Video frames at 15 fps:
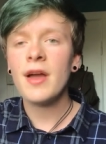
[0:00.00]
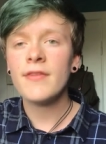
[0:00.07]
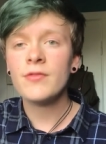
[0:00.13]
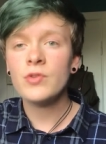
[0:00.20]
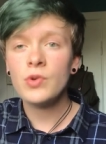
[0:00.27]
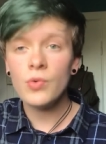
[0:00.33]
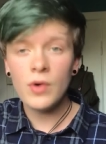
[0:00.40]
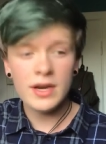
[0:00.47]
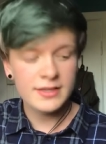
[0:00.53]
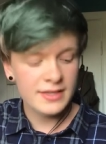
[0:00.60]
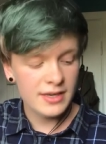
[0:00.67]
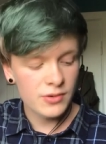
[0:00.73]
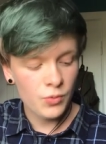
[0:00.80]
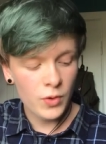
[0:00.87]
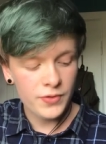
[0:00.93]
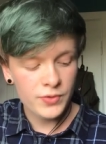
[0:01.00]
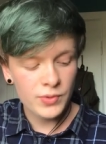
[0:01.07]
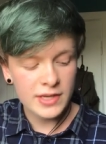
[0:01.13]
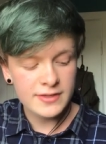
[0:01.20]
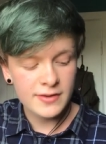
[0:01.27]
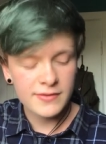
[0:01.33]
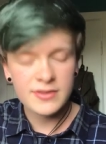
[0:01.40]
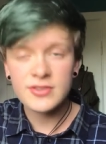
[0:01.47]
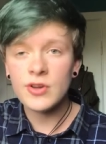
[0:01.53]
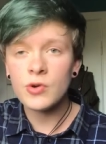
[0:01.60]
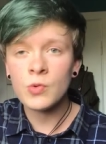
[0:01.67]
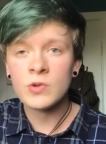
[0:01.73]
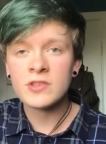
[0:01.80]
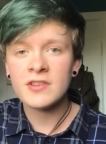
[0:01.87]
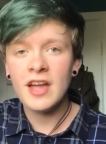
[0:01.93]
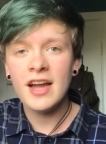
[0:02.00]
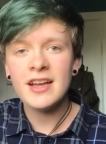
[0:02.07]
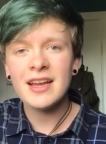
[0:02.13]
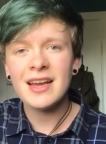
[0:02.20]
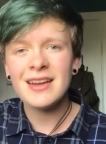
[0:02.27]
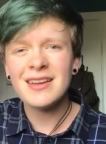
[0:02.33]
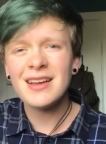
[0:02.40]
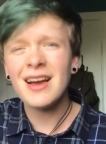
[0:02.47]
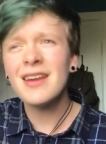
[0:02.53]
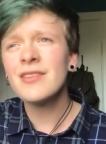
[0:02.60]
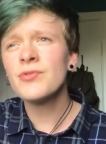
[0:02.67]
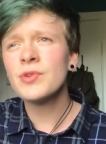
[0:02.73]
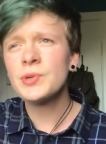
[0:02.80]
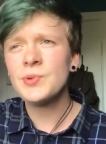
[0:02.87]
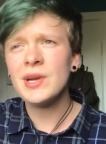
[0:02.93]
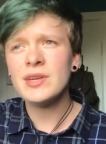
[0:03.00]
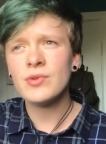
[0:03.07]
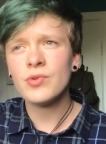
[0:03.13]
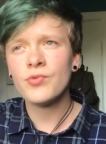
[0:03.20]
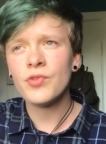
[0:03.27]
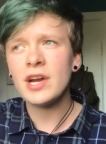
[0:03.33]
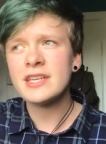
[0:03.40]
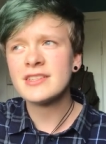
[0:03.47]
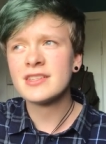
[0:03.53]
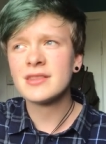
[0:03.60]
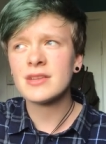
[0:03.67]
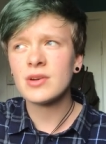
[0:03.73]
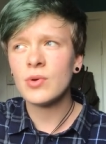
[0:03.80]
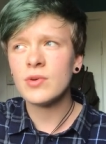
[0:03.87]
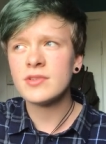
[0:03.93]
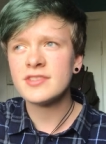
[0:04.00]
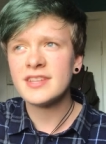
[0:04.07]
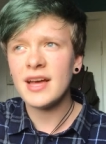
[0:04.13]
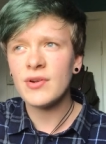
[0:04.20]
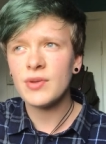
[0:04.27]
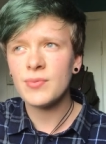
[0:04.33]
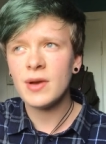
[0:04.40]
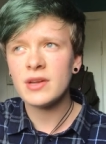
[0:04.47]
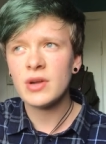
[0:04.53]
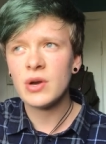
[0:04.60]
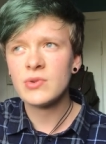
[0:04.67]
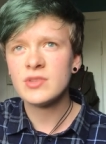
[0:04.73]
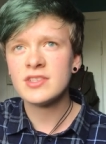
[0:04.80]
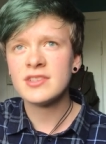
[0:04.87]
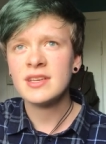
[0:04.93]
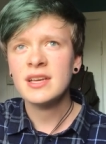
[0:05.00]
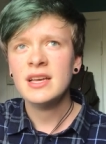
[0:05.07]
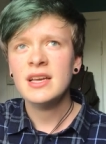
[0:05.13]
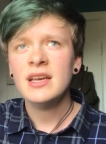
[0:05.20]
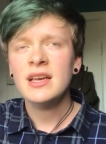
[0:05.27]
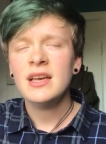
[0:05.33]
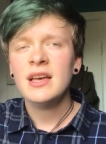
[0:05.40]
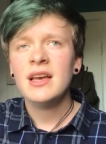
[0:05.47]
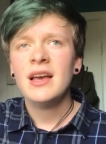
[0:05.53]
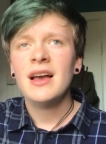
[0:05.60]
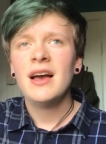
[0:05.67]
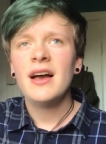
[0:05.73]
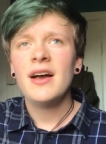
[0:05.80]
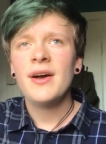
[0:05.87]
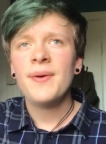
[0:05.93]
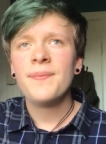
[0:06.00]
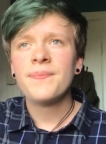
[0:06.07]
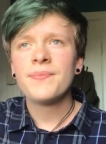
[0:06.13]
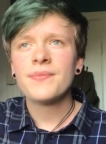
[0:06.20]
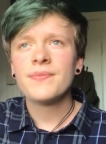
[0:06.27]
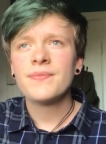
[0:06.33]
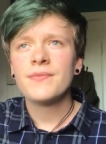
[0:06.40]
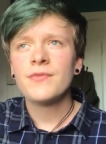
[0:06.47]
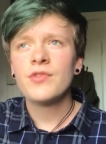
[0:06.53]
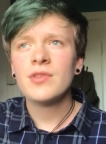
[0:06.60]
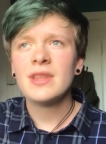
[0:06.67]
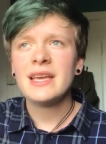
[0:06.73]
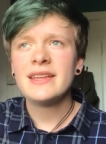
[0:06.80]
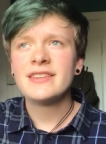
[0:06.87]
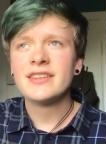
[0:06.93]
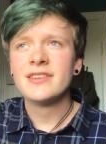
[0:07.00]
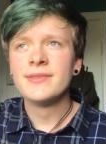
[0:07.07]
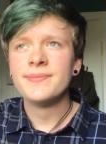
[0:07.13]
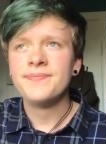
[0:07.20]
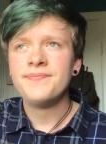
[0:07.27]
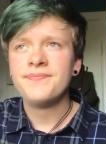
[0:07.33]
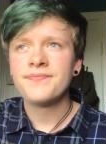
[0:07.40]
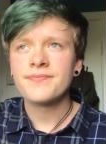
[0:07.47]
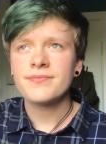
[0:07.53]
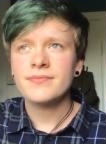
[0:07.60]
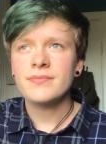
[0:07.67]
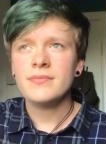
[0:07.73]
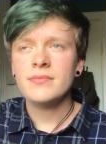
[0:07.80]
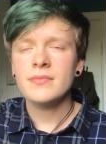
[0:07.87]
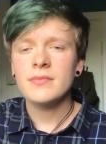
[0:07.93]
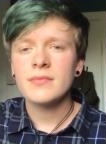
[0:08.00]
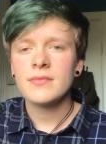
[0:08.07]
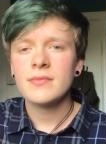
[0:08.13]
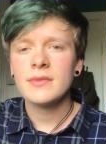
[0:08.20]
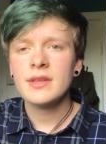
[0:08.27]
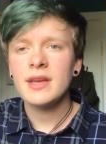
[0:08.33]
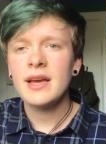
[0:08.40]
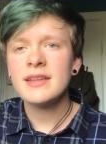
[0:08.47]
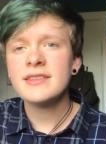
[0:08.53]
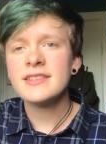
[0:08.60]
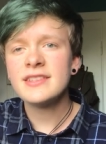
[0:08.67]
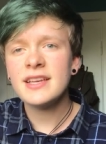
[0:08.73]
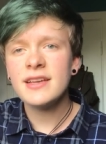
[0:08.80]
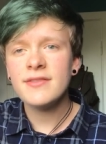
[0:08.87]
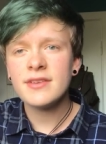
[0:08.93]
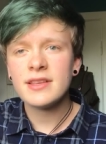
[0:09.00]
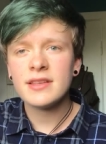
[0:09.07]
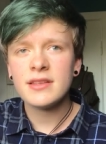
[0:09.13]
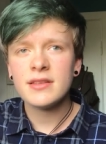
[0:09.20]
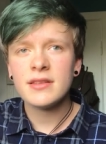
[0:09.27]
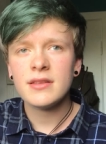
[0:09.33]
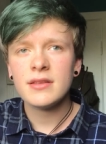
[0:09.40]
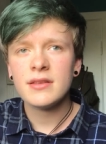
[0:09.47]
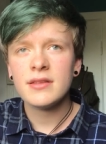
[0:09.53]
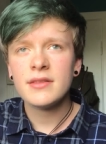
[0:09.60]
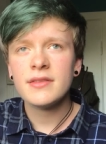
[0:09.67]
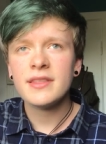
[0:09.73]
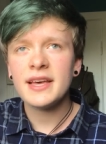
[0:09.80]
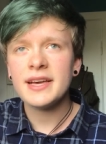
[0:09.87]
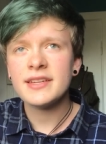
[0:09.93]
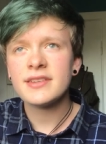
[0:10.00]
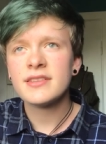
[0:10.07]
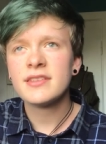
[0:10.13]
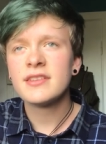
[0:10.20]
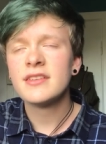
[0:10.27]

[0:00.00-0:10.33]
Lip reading: but I have no idea what the rest of the song was like, and I kind of regret not writing the chords down in my notes for later, and saving that.